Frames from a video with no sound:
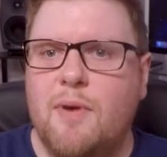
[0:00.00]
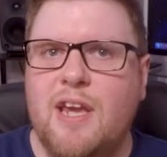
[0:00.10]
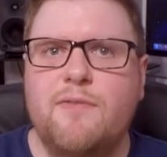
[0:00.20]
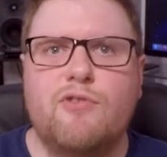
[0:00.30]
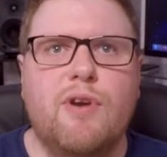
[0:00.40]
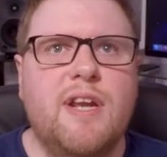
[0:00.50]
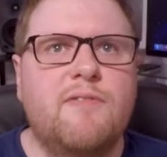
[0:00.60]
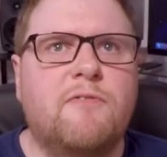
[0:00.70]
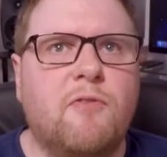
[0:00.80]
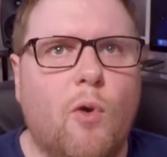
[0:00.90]
even reading
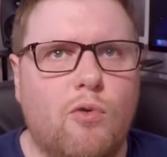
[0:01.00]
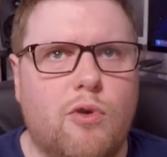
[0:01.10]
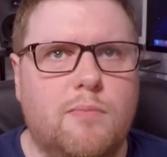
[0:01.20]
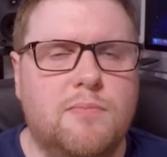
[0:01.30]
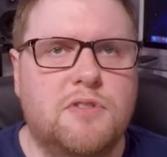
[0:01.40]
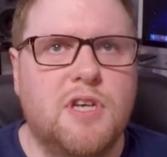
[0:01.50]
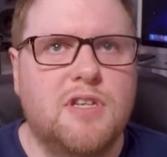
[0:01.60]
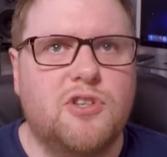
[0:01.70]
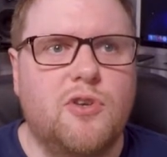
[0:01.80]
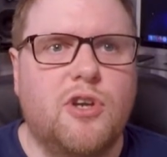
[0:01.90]
forums.
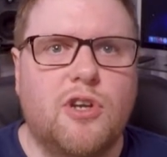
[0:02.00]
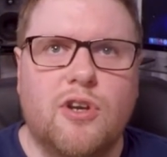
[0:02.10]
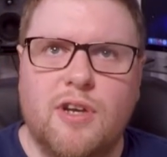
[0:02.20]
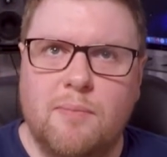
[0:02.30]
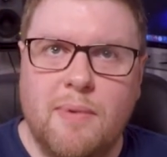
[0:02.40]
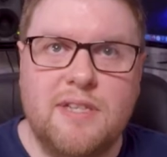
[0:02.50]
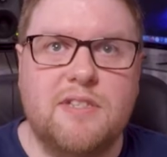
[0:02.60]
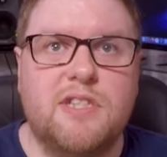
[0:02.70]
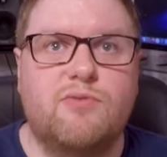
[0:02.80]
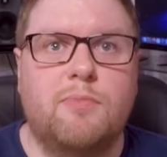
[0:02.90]
So you could look at
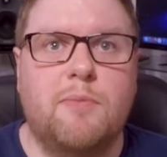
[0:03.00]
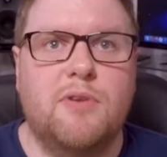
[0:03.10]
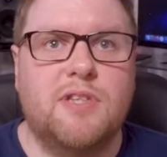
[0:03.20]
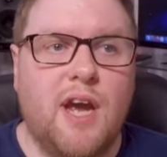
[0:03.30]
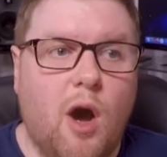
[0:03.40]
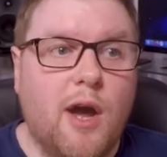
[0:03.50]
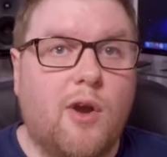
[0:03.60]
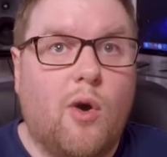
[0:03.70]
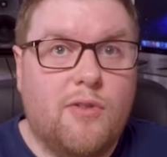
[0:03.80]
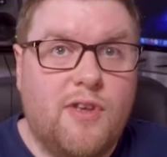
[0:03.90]
messages from people who say, I
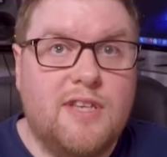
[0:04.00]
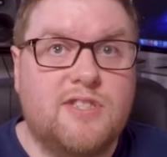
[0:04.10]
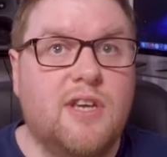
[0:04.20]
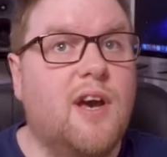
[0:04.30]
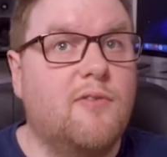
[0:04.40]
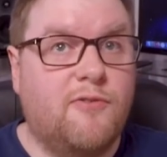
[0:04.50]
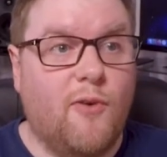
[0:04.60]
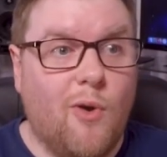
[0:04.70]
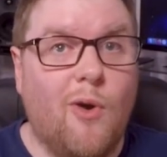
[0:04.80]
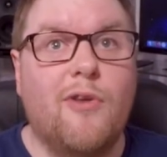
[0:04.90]
got this
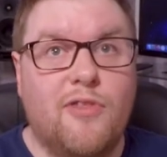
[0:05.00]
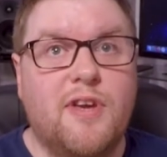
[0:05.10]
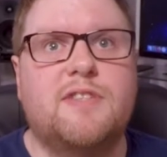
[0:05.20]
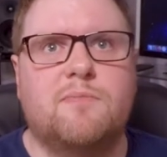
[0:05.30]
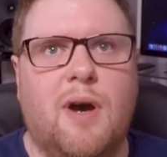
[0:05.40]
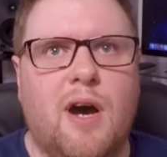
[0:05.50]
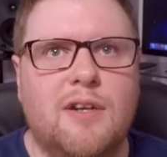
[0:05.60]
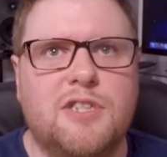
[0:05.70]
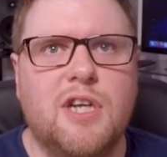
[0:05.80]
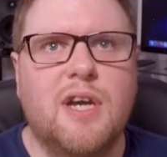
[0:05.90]
for this
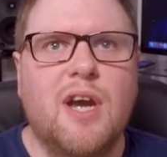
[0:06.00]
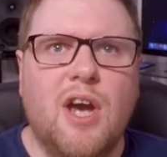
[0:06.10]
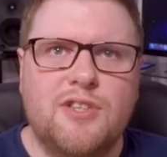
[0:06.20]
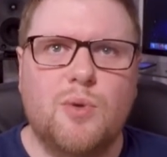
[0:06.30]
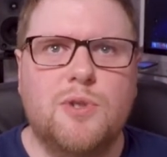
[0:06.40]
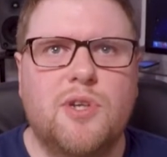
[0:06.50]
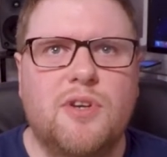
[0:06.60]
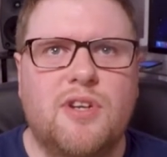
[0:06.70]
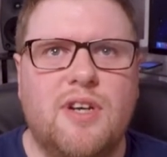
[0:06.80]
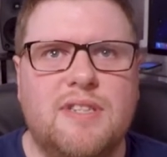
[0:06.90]
much. It's also a
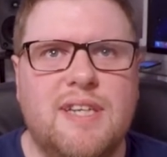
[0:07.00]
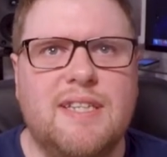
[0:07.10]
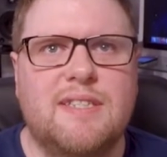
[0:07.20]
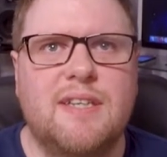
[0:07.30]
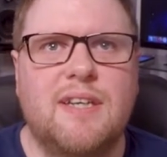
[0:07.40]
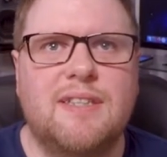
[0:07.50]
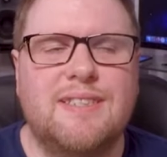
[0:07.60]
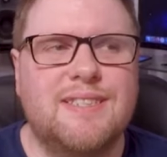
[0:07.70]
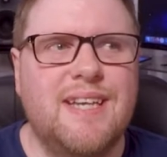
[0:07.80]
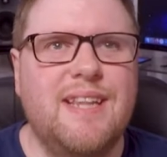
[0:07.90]
good idea to
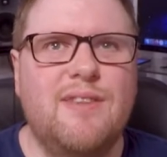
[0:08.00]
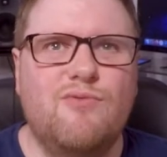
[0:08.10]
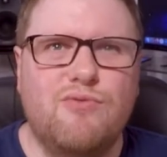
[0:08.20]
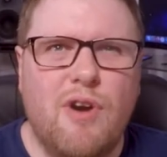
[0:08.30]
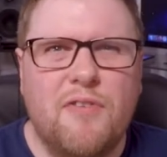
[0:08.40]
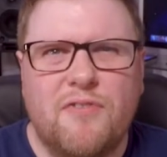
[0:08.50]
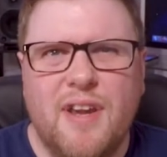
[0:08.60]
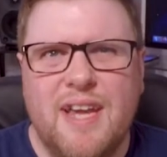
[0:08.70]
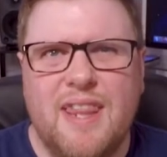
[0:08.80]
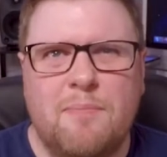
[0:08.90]
just
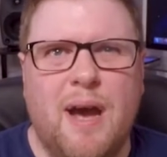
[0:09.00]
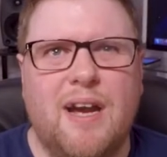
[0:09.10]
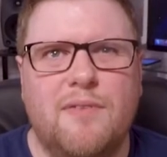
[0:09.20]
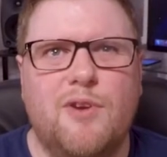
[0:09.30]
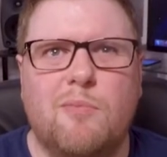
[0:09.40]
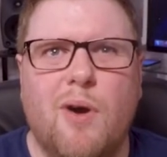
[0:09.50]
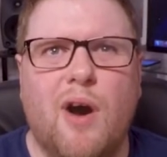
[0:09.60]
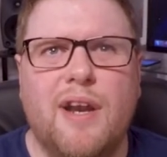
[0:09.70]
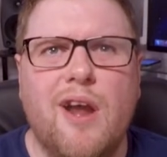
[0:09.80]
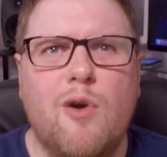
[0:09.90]
roughly in the back of your
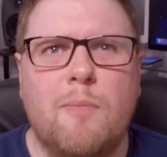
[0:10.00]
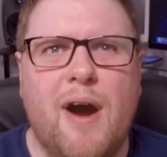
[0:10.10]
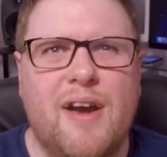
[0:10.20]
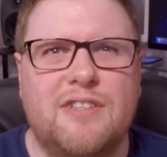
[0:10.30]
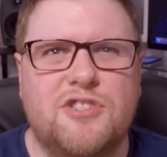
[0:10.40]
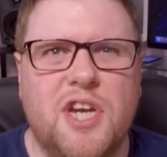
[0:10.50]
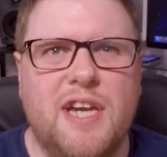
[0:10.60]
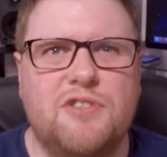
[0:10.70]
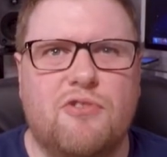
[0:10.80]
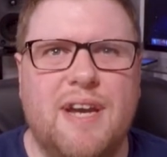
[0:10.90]
mind know about
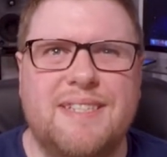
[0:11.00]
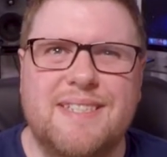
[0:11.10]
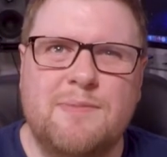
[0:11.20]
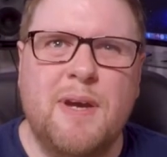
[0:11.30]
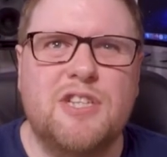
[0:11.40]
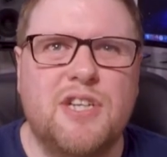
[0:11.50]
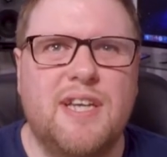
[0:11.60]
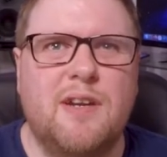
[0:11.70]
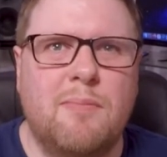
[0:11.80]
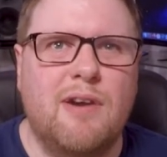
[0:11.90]
exchange rates, especially
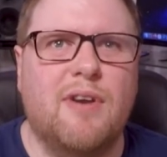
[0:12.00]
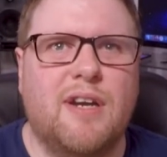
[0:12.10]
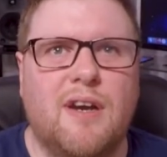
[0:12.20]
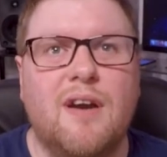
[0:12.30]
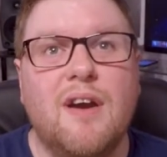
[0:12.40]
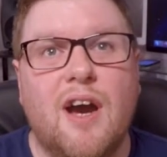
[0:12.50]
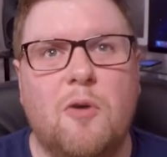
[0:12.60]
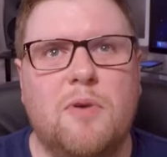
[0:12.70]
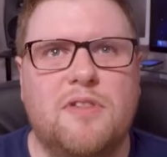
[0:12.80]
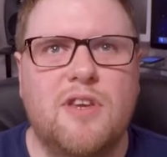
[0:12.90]
in America and
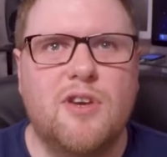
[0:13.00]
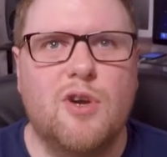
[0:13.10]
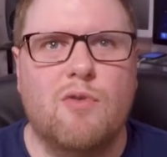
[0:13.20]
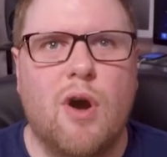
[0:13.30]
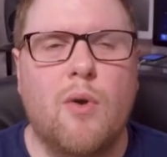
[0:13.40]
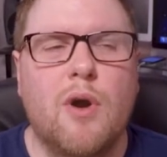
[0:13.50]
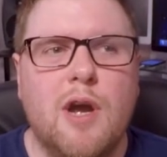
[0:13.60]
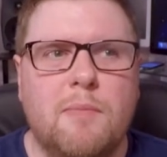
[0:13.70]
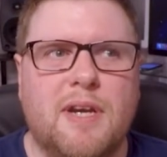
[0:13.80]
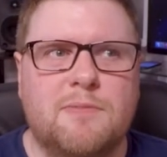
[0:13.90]
with the euro,
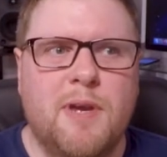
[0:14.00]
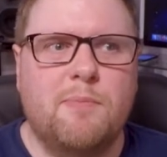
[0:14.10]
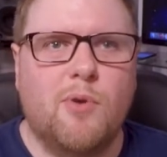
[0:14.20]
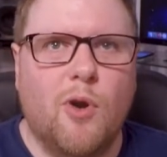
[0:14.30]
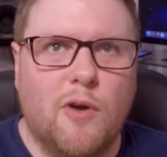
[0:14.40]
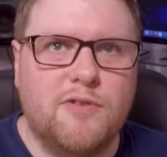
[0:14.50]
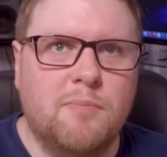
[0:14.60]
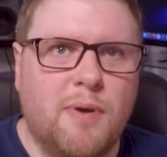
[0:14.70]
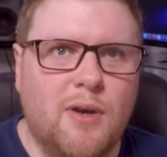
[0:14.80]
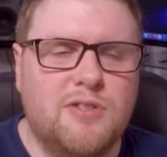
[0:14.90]
because people will often
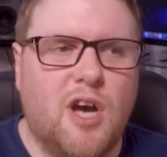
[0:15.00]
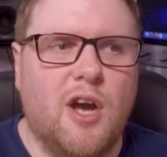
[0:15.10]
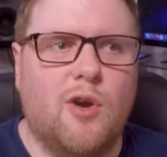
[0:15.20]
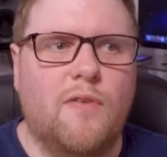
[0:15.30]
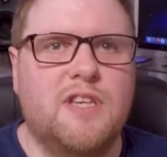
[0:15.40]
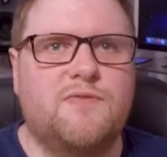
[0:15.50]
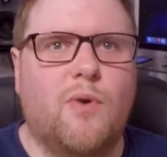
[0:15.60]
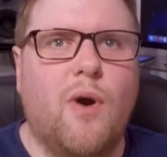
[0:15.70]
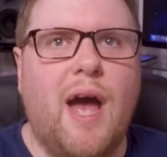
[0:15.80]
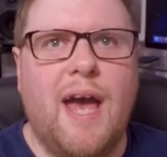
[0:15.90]
post, I got this
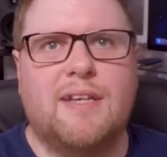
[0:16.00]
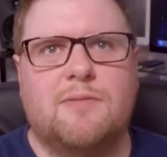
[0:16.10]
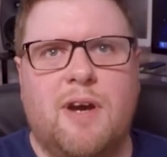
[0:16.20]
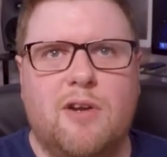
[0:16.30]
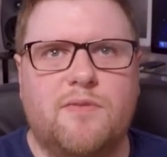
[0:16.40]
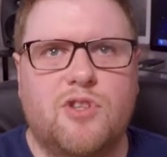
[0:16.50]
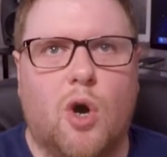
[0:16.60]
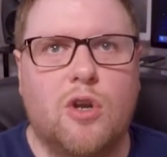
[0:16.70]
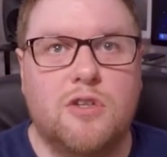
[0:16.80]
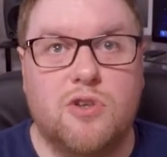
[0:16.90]
for X amount of
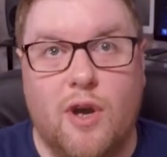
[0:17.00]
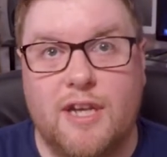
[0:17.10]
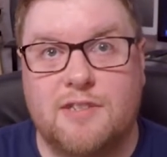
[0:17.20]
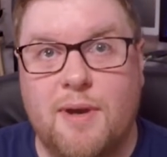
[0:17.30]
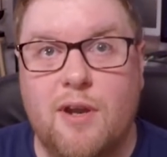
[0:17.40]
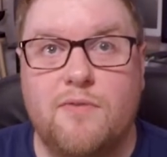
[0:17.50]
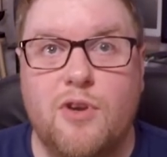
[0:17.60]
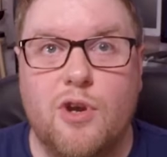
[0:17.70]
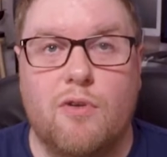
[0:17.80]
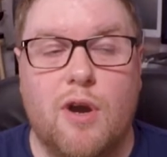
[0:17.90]
dollars or X amount of
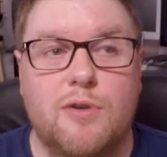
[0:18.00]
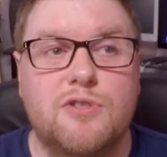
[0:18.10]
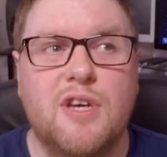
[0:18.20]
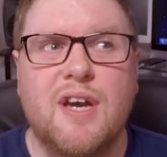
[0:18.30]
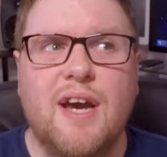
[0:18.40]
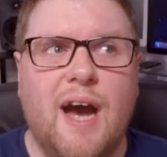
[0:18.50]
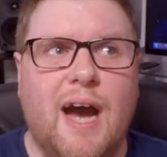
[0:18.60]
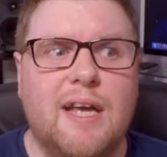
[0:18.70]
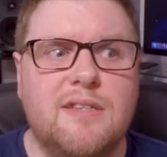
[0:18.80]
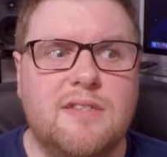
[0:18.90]
euros,
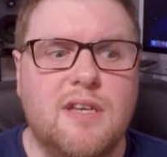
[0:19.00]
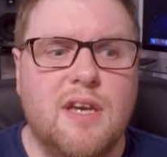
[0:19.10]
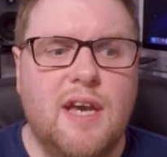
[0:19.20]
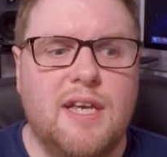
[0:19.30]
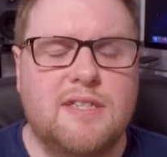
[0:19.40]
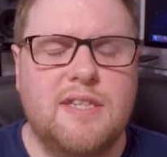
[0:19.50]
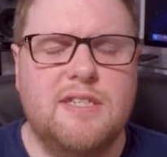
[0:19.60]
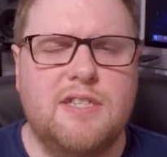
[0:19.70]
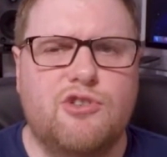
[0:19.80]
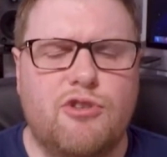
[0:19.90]
and it's
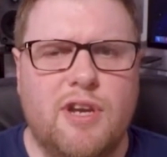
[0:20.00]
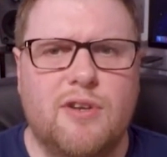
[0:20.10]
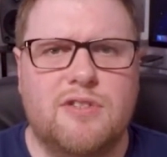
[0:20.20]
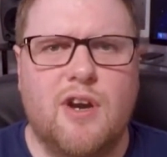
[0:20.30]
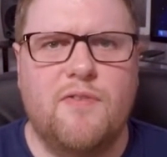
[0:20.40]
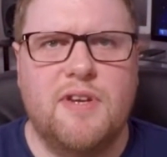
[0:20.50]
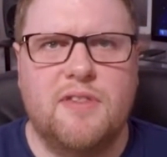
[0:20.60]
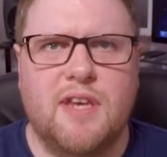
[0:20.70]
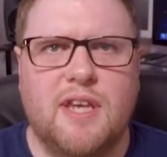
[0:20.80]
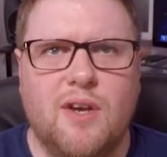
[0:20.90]
easy to trick yourself into
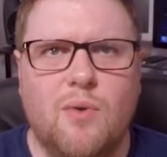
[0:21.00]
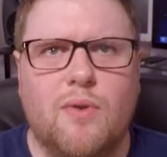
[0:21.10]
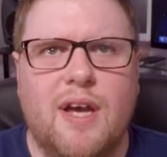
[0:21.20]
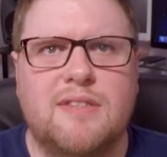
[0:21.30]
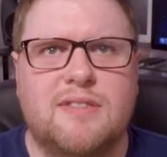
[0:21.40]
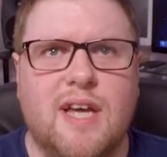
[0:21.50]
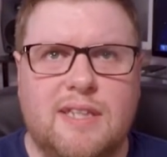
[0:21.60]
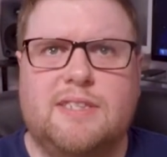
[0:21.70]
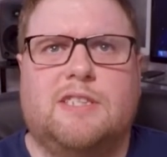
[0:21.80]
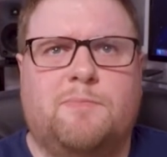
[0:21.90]
thinking, oh,
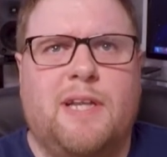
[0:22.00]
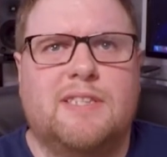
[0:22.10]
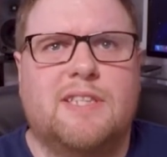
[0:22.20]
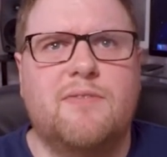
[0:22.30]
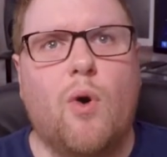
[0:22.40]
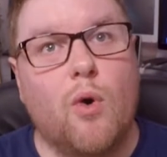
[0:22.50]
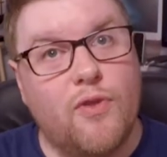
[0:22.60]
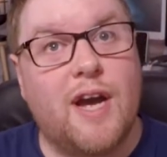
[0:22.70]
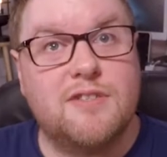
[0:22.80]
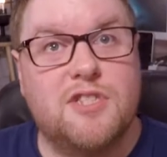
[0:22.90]
that's expensive or
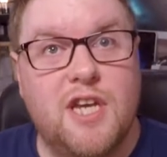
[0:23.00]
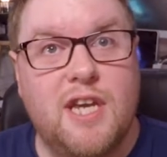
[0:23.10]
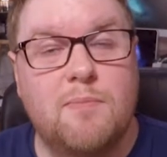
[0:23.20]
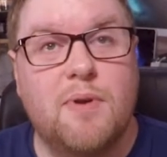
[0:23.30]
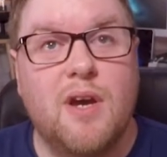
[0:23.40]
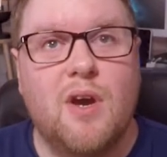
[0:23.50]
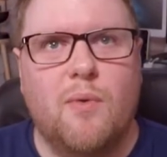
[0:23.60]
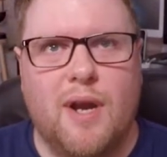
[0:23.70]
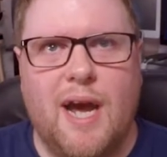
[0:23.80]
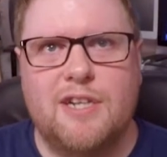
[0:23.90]
that's cheap,
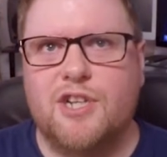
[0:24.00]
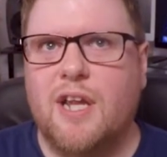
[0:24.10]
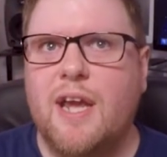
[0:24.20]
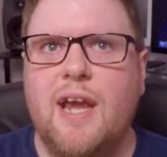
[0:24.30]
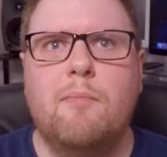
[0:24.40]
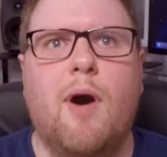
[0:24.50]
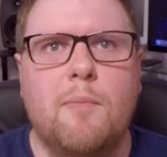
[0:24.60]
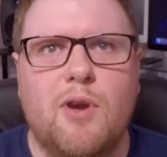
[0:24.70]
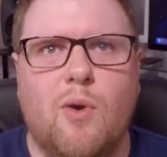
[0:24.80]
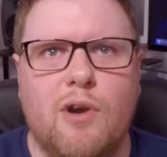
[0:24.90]
when actually it might
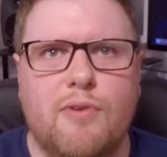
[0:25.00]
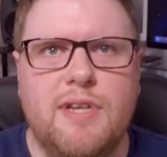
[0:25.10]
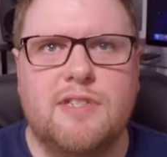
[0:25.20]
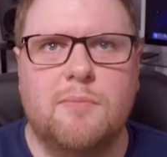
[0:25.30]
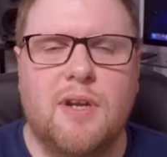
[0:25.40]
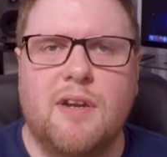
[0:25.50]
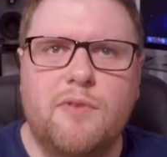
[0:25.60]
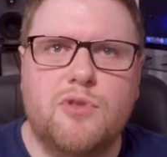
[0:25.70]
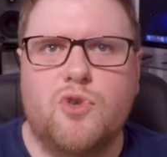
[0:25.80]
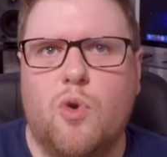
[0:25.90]
be quite reasonable, and if
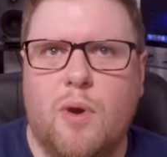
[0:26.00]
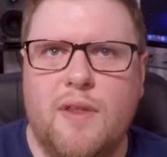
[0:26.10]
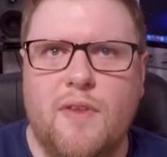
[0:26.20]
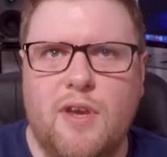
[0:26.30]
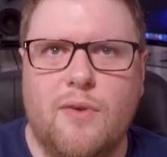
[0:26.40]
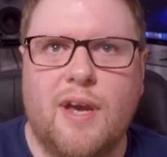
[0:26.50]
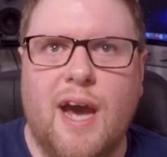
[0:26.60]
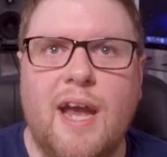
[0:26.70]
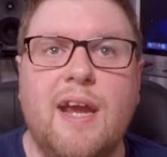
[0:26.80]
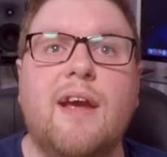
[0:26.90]
you saw one in the
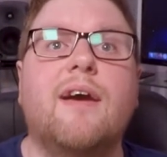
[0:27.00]
UK,